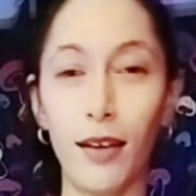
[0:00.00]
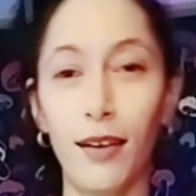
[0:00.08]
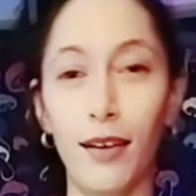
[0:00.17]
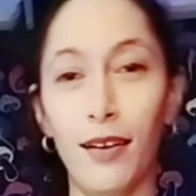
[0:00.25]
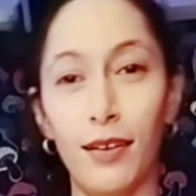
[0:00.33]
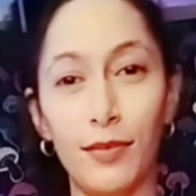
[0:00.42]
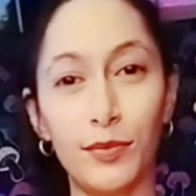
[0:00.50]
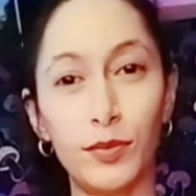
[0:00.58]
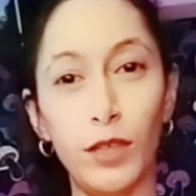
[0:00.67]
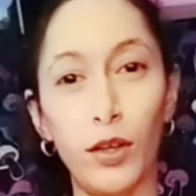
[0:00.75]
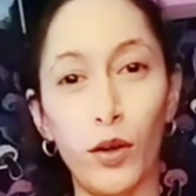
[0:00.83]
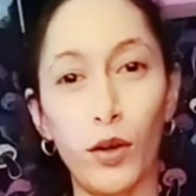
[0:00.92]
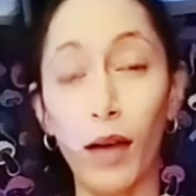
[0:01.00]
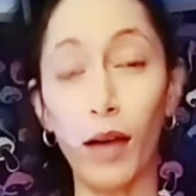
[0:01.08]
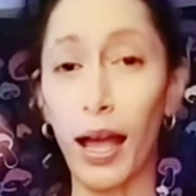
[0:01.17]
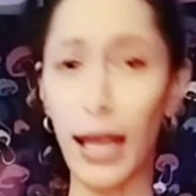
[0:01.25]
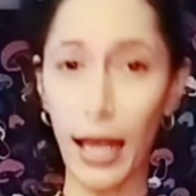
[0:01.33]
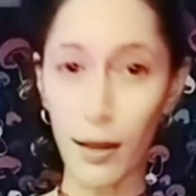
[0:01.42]
you know, I,
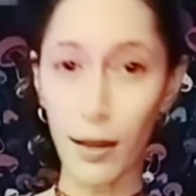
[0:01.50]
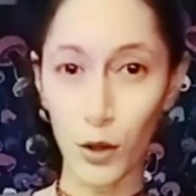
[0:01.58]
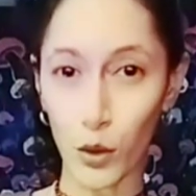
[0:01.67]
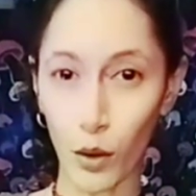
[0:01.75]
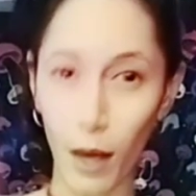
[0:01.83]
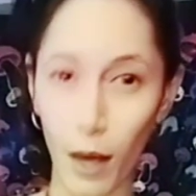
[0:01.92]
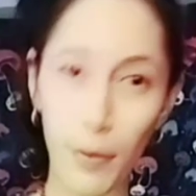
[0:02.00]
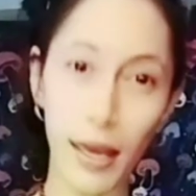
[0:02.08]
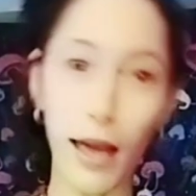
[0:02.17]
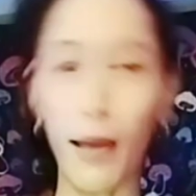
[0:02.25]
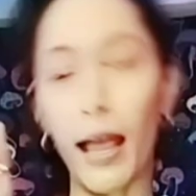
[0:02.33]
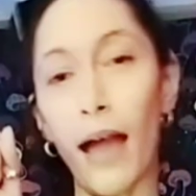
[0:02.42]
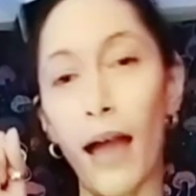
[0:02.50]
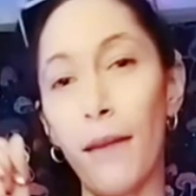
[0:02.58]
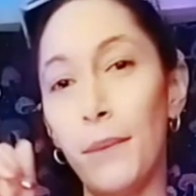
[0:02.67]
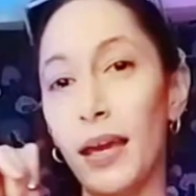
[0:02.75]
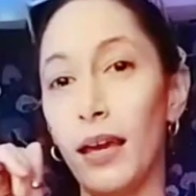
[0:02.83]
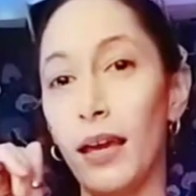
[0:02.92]
I you know, I be, I, I
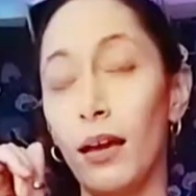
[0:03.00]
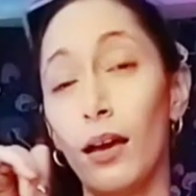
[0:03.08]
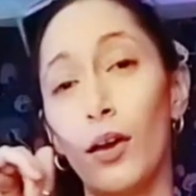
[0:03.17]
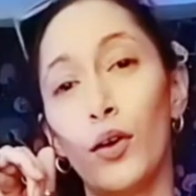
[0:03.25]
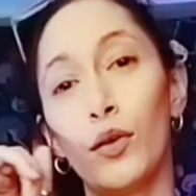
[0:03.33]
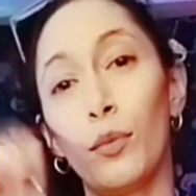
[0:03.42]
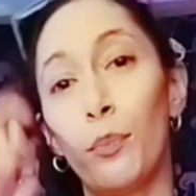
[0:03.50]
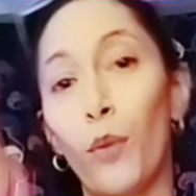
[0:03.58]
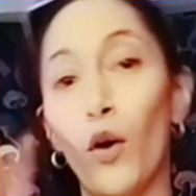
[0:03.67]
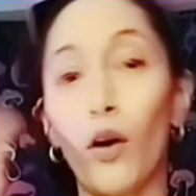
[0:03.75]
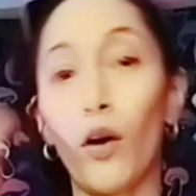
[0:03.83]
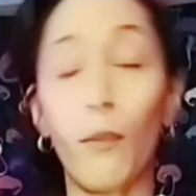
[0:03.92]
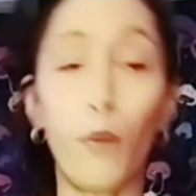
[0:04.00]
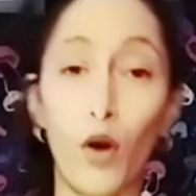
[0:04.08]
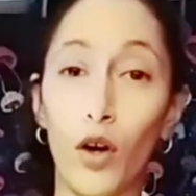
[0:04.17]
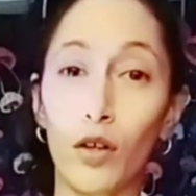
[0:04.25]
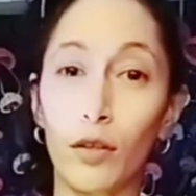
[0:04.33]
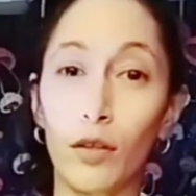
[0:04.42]
be, bulk a bulk,
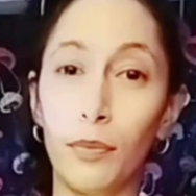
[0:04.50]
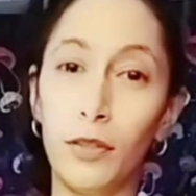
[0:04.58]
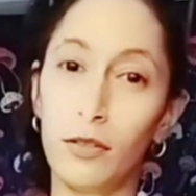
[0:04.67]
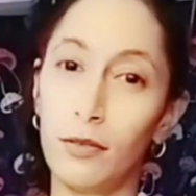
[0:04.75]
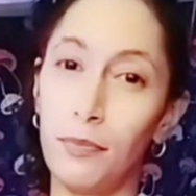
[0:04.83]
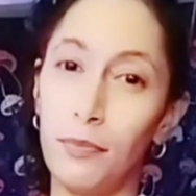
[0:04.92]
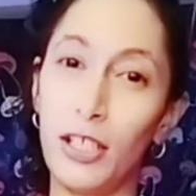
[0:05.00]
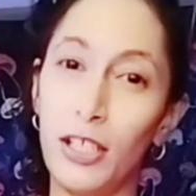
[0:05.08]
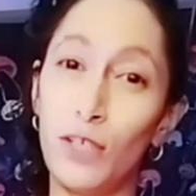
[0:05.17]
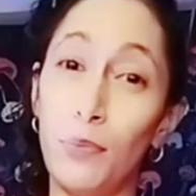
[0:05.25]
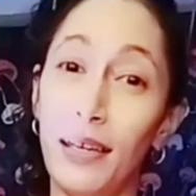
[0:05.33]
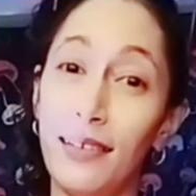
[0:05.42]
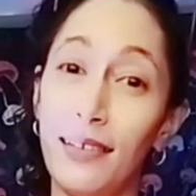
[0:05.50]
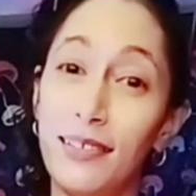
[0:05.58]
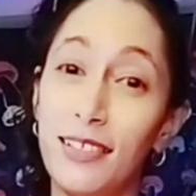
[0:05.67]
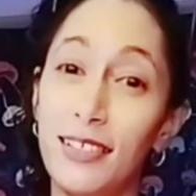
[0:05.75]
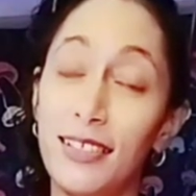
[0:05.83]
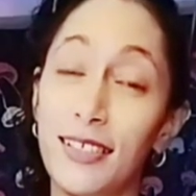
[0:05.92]
you know, binge beans.
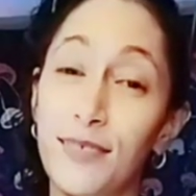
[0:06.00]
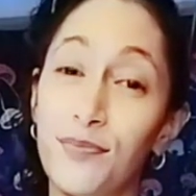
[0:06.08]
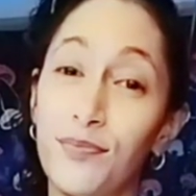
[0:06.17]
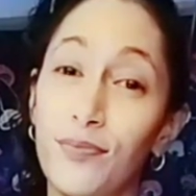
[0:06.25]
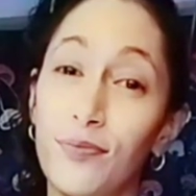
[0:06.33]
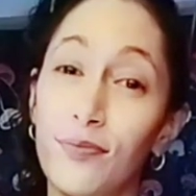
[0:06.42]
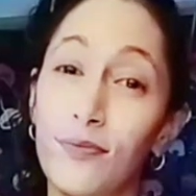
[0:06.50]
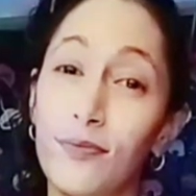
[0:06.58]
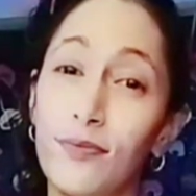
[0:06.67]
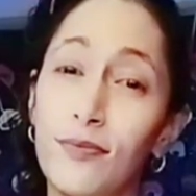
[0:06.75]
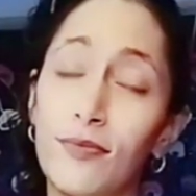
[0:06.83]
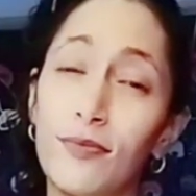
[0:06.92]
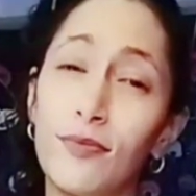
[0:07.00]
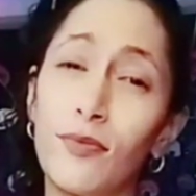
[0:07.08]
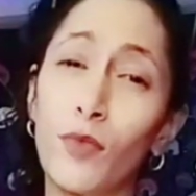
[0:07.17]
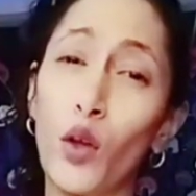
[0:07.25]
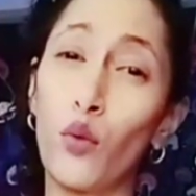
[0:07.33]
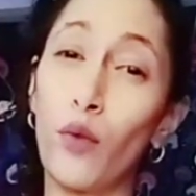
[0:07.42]

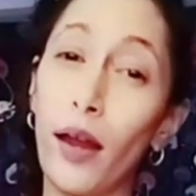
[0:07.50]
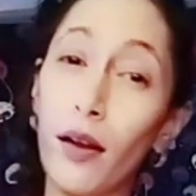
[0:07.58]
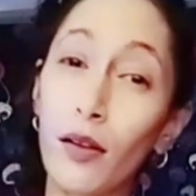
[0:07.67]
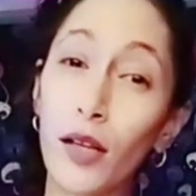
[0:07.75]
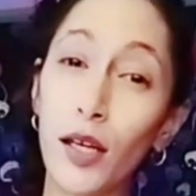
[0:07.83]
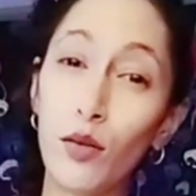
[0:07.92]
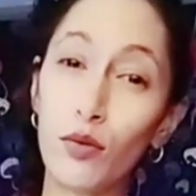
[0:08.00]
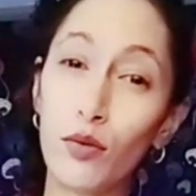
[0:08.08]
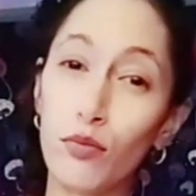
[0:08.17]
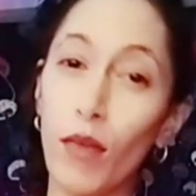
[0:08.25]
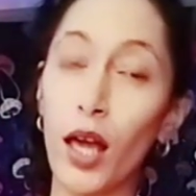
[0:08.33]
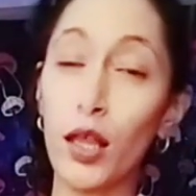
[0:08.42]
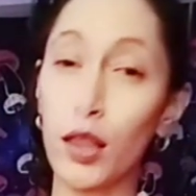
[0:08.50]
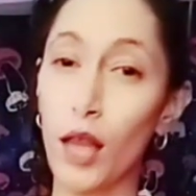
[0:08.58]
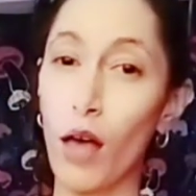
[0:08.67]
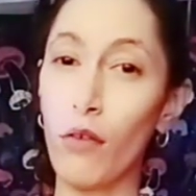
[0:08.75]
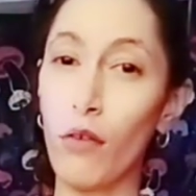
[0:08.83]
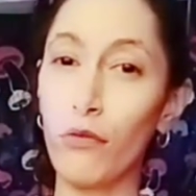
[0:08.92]
Rarely with
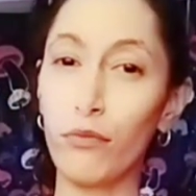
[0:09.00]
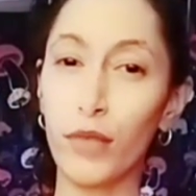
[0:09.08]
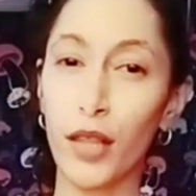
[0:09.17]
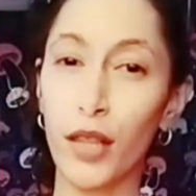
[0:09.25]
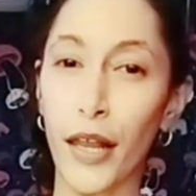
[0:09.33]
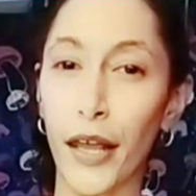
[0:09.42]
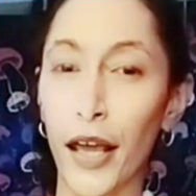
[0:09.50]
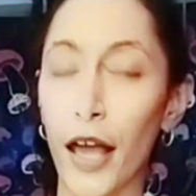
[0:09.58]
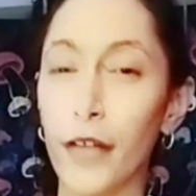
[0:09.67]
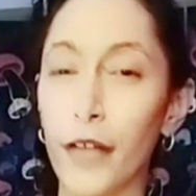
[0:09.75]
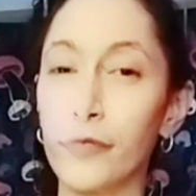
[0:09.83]
myself, but then again,